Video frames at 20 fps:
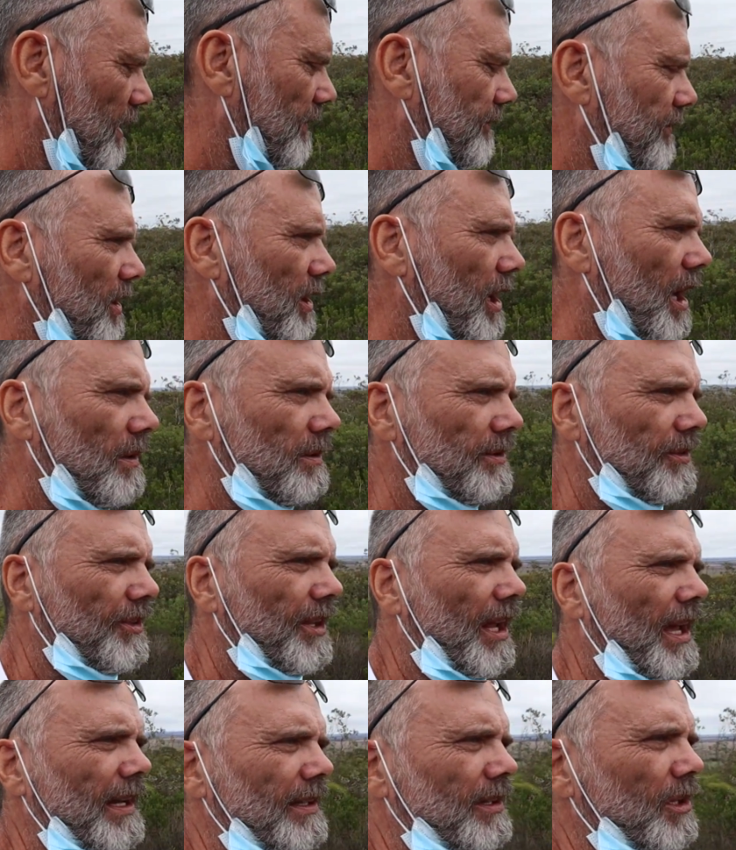if you go and
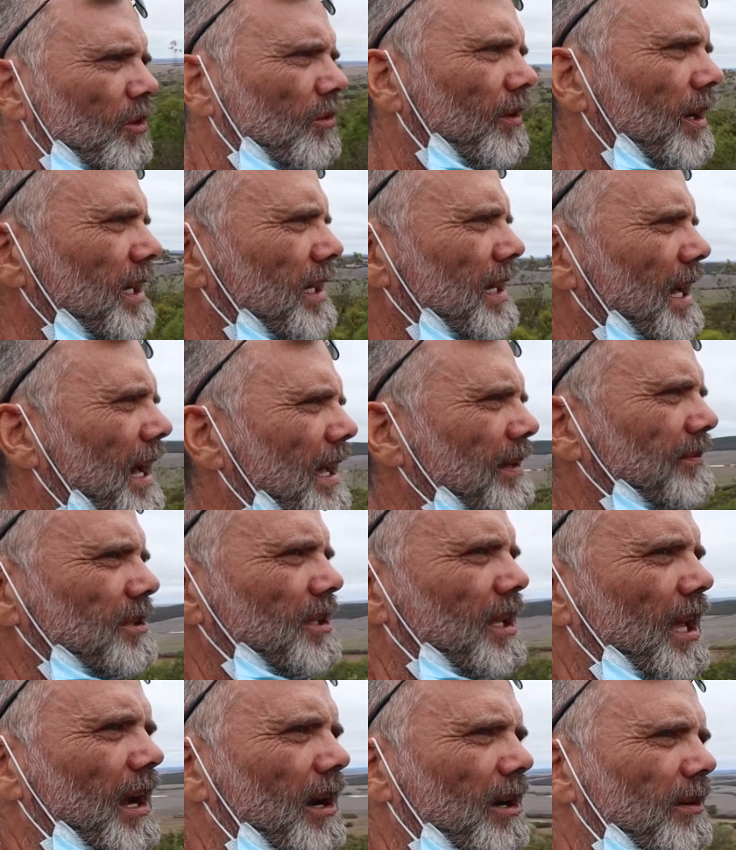stay at the
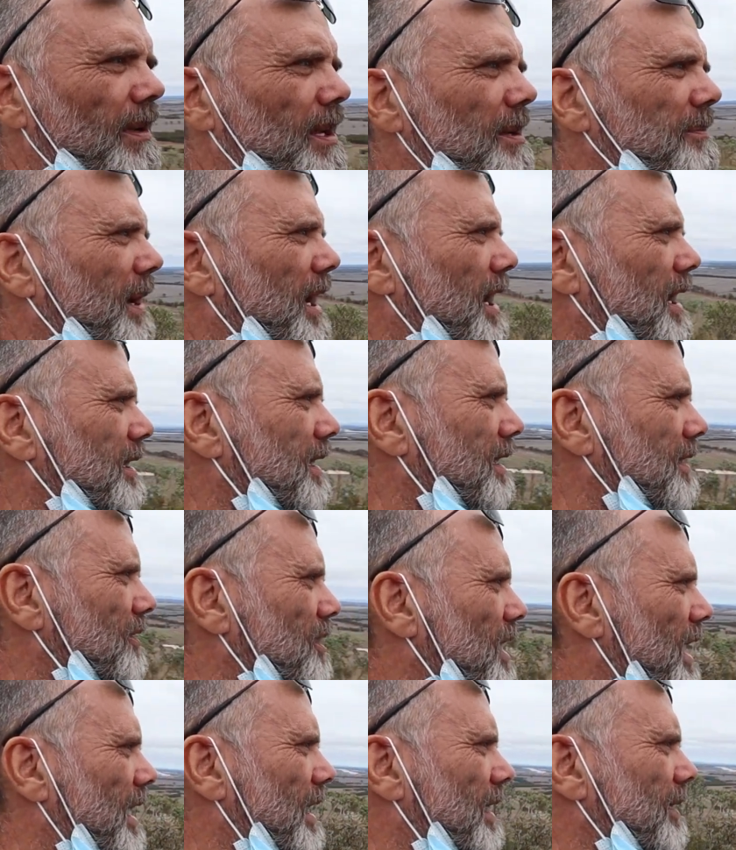Greenhaven Caravan Park in
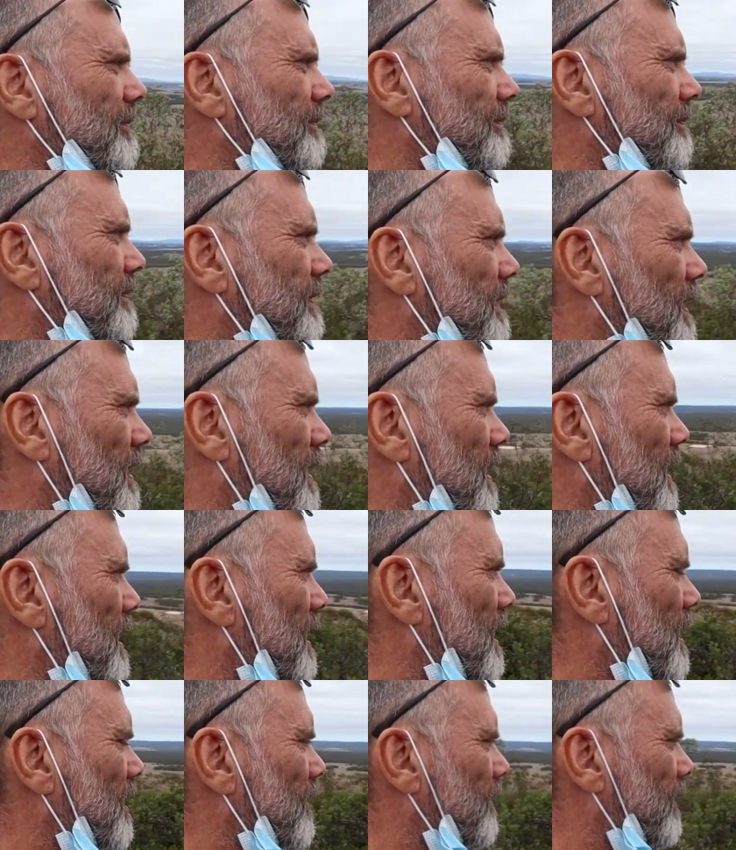town,
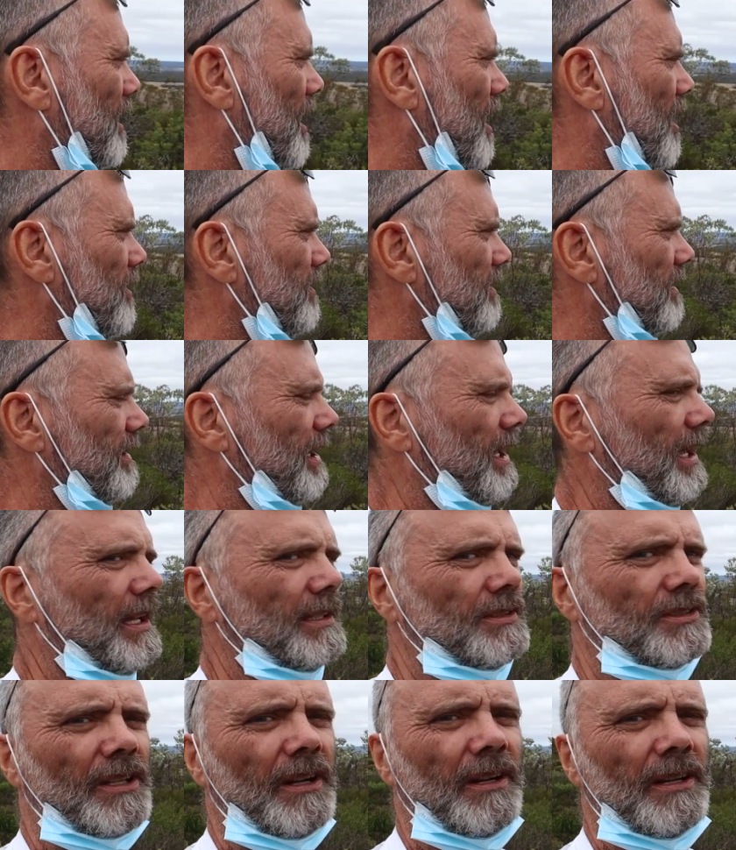the owner there,
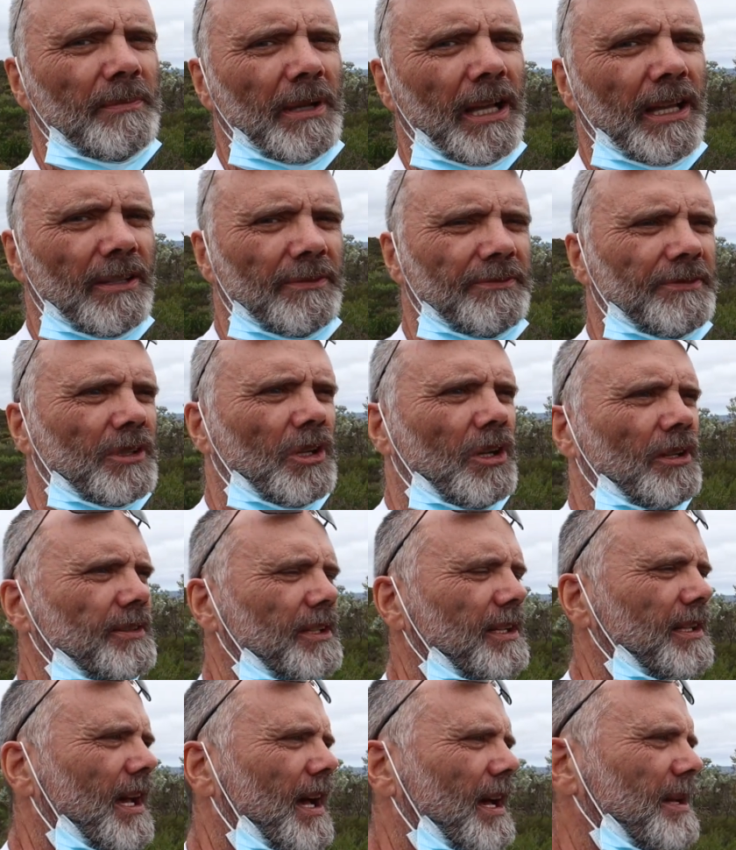sorry mate, I've forgotten
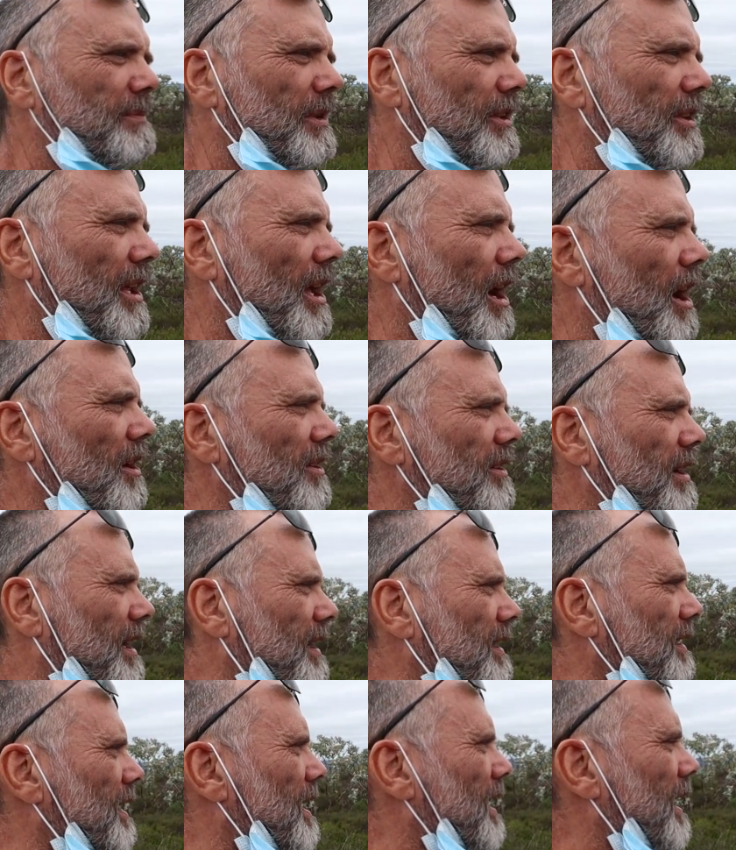your name, but the
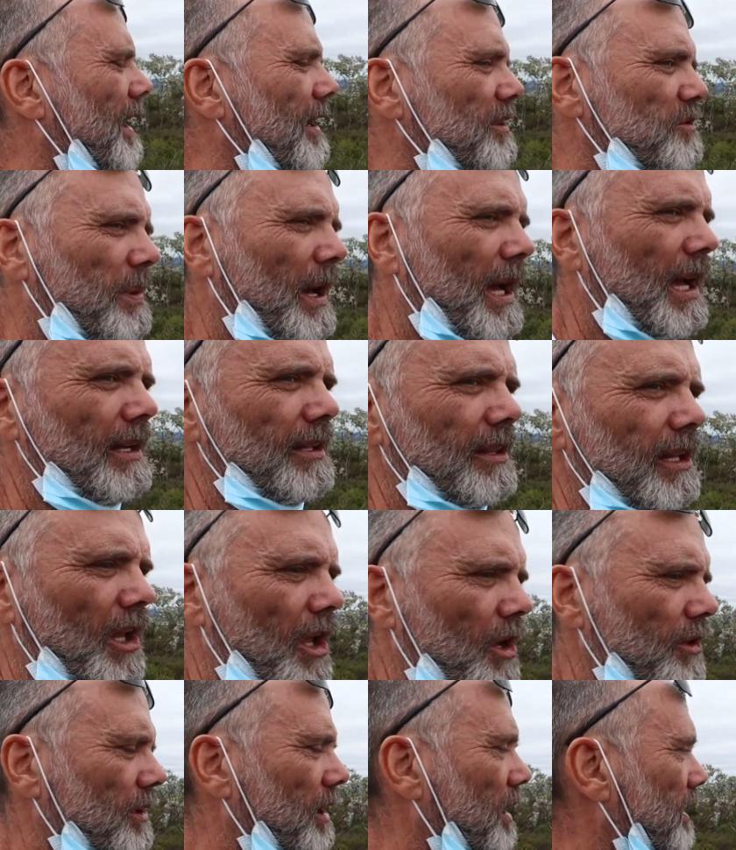owner, he's part of the
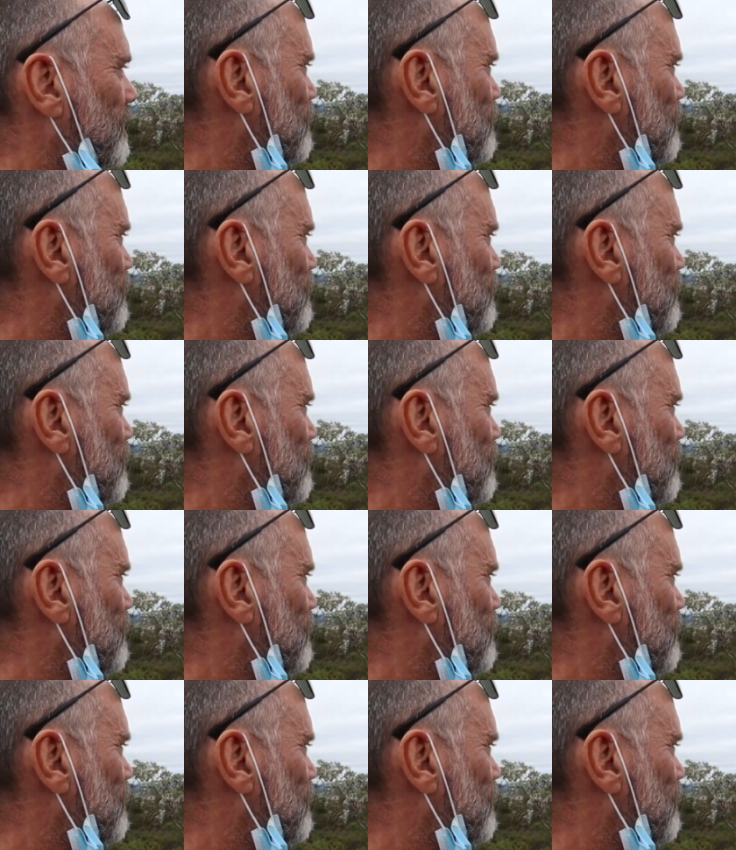local